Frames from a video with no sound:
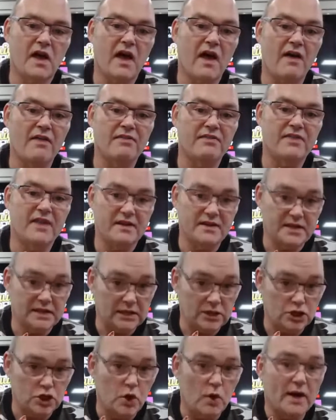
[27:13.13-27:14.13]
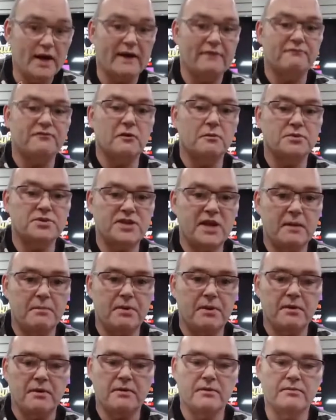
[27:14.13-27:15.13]
and then it'll grow again from
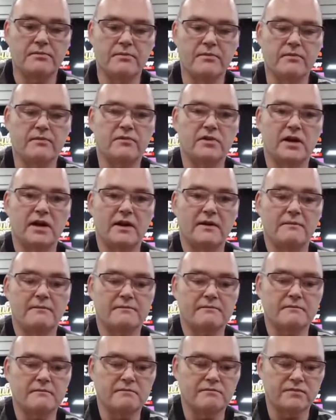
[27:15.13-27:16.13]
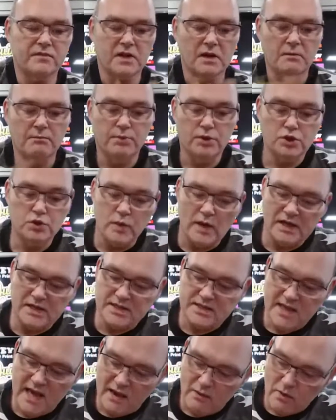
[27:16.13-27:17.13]
tip, right? But as well
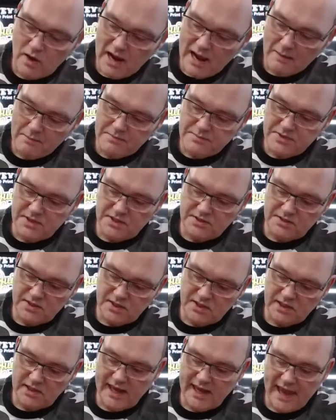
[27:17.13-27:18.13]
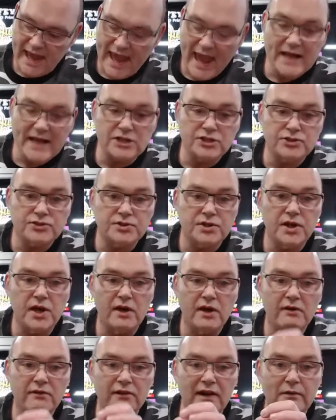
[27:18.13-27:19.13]
as that, what happens is that you'll get extra
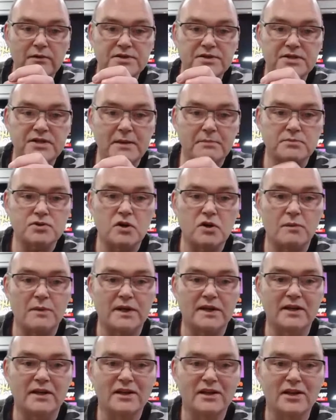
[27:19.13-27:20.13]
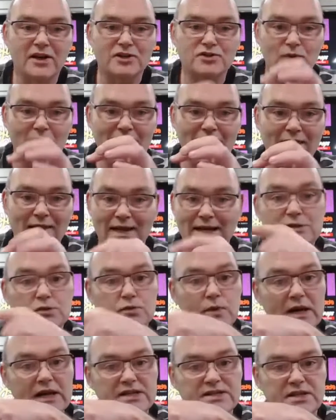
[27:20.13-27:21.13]
flower stems come in as well
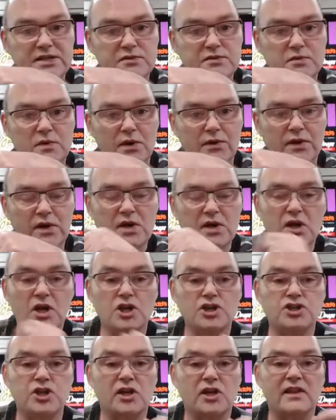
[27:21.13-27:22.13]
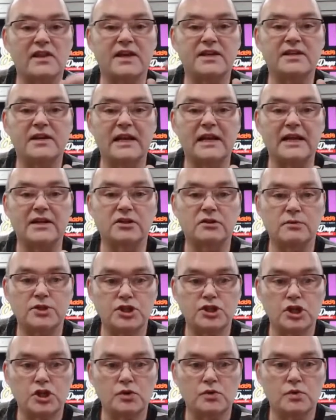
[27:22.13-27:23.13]
as this one. So you'll end up with
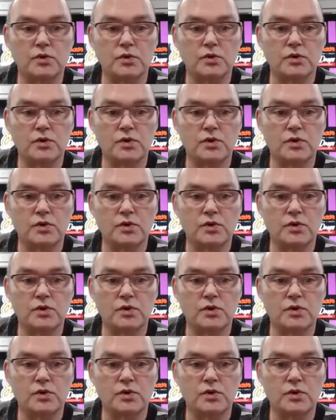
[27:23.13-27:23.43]
2,